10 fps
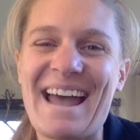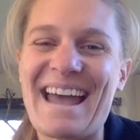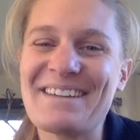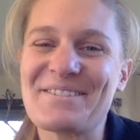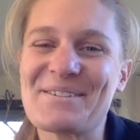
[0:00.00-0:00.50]

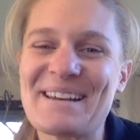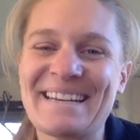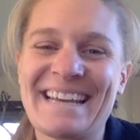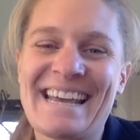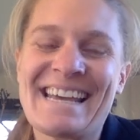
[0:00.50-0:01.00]
Hey
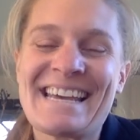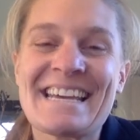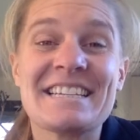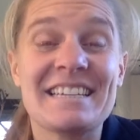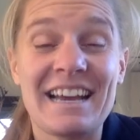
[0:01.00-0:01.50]
everyone!
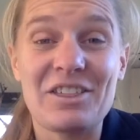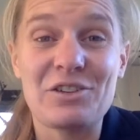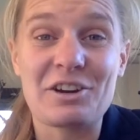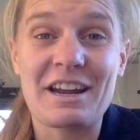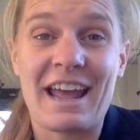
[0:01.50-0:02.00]
Today I
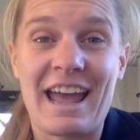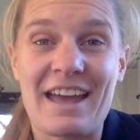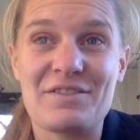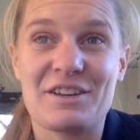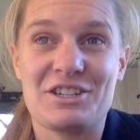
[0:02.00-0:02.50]
thought I'd
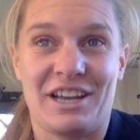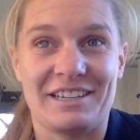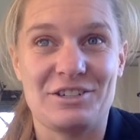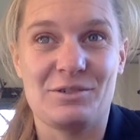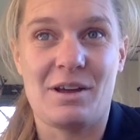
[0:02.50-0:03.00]
have a
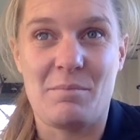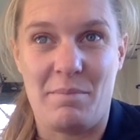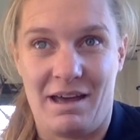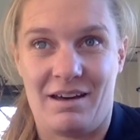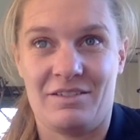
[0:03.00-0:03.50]
chat to you
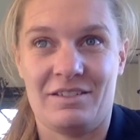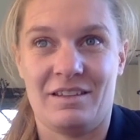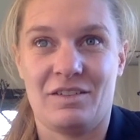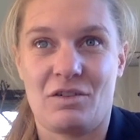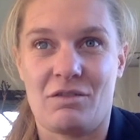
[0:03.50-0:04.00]
about
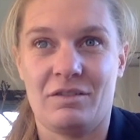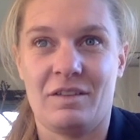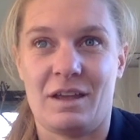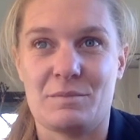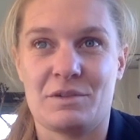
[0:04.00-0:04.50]
this
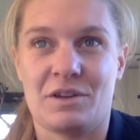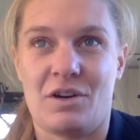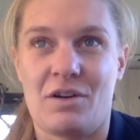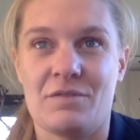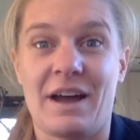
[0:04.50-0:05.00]
concept
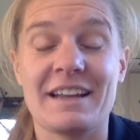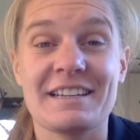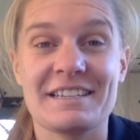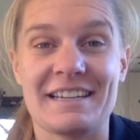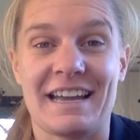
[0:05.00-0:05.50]
of
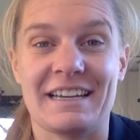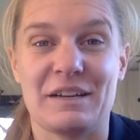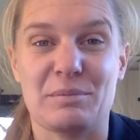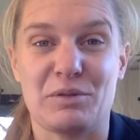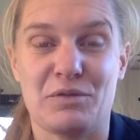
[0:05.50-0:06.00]

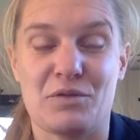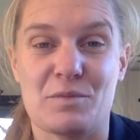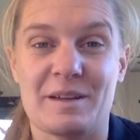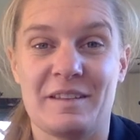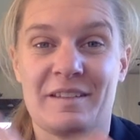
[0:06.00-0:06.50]
understanding
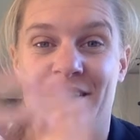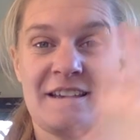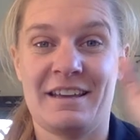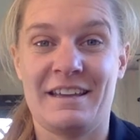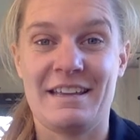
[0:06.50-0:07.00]
performance
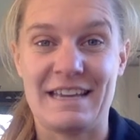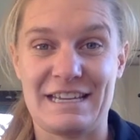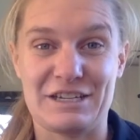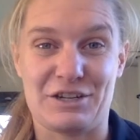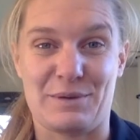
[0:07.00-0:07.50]

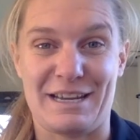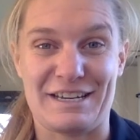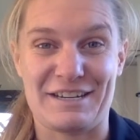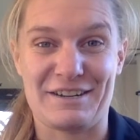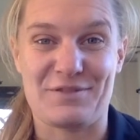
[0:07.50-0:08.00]
end to
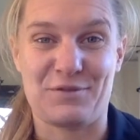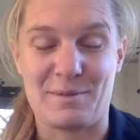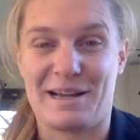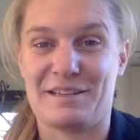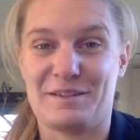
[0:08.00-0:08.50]
end
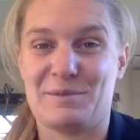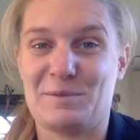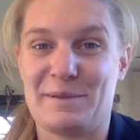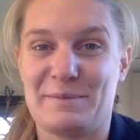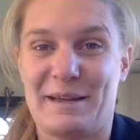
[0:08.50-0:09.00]
from a
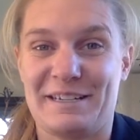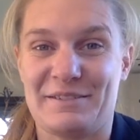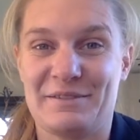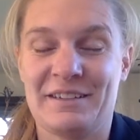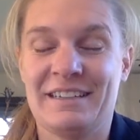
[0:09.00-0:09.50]
customer's perspective.